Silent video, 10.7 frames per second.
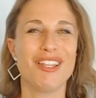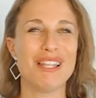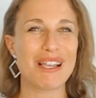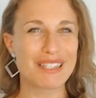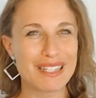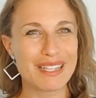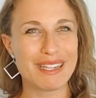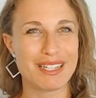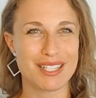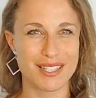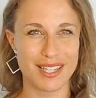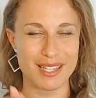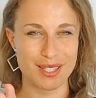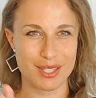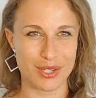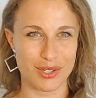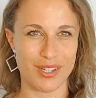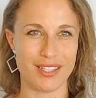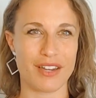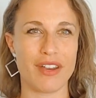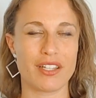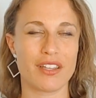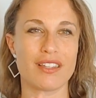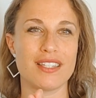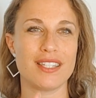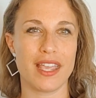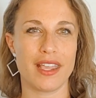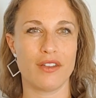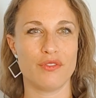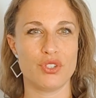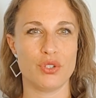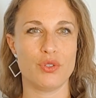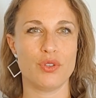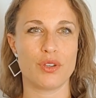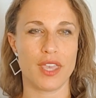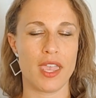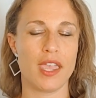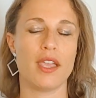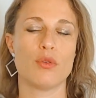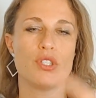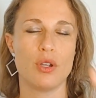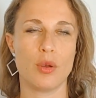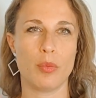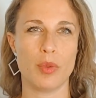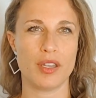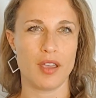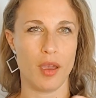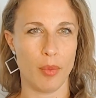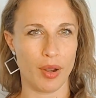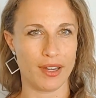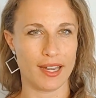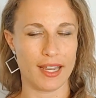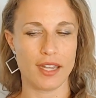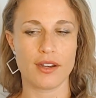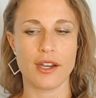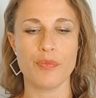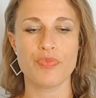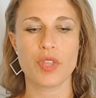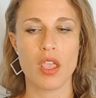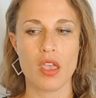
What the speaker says: Luckily, it's turning direct on the 2nd of June, okay? I'll talk a bit about it later.